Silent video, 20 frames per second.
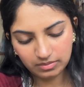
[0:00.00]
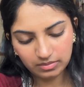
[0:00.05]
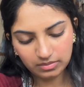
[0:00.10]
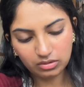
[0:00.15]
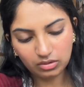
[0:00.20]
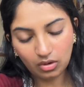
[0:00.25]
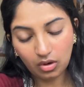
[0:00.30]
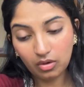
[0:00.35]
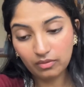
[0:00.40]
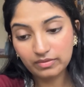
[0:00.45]

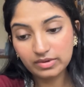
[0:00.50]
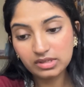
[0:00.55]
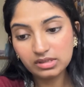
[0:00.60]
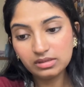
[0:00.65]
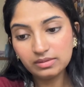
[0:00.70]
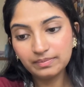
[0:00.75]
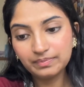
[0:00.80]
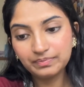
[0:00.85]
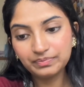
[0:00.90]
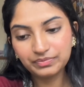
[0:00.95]
novel
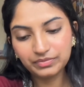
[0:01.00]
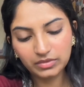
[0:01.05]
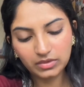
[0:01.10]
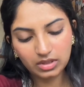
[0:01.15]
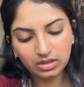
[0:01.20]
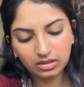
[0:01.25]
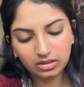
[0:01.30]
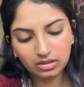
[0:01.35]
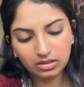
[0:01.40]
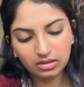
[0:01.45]

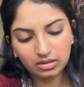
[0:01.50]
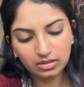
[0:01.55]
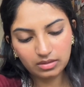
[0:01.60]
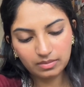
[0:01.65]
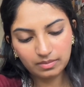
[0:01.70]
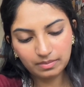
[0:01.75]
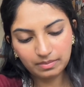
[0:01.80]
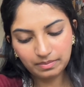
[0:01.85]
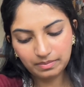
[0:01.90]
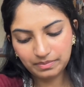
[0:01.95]

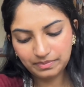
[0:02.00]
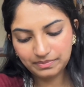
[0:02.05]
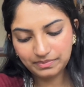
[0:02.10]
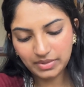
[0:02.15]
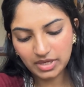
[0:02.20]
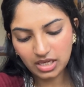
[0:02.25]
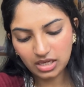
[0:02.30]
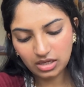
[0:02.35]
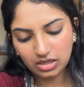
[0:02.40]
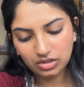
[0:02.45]

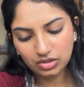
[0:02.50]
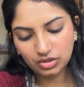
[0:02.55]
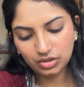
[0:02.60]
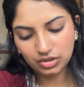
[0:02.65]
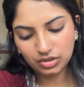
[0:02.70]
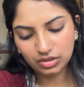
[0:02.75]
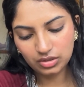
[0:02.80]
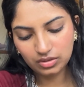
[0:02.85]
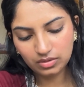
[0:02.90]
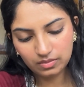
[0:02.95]

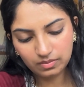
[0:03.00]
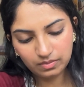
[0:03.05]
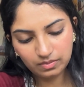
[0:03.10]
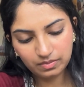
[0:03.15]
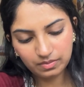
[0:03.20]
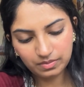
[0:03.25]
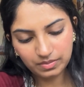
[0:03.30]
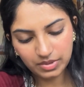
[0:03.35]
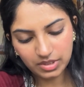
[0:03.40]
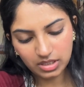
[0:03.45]
page
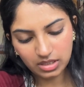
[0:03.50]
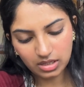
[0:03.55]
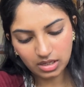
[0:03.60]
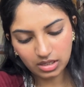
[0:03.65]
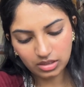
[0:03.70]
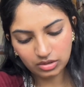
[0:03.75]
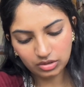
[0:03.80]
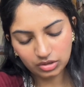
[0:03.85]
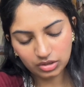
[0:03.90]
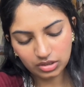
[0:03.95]

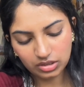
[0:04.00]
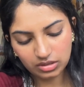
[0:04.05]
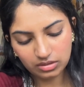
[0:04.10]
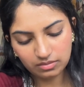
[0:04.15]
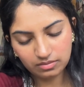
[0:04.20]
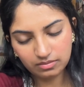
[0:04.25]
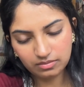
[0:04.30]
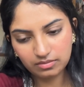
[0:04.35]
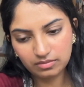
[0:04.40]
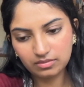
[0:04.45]
PNG.
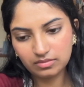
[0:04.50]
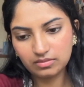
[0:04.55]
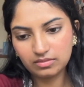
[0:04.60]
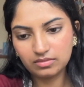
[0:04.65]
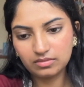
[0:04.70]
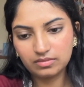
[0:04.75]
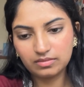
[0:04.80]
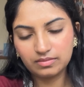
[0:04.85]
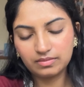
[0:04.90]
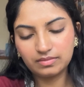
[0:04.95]

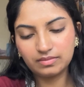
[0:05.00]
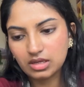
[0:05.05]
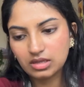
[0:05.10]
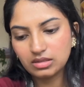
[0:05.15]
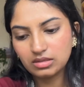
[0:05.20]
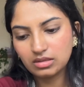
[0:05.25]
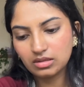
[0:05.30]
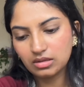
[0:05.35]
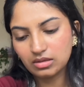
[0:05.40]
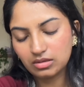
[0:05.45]

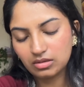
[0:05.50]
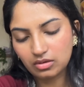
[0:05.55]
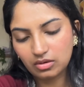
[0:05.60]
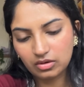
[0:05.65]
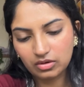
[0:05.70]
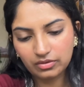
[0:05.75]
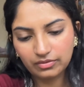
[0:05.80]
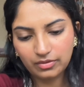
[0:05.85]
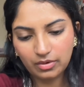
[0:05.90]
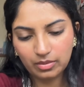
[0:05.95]
There's a
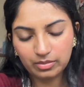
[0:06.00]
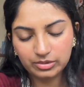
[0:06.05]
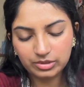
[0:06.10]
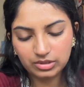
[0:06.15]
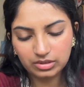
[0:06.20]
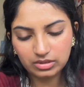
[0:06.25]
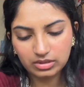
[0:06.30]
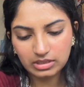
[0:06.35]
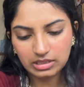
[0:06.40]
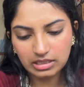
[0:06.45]
lot of
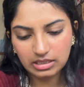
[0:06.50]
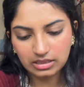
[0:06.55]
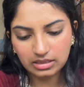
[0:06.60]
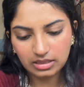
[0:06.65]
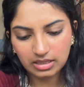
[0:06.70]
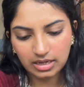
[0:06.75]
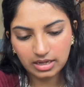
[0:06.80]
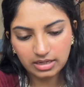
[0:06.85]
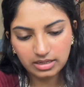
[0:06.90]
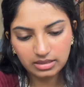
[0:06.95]
options like
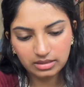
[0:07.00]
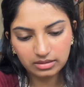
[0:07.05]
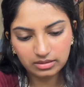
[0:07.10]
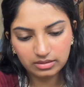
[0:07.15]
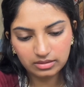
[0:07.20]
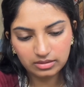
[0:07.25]
that.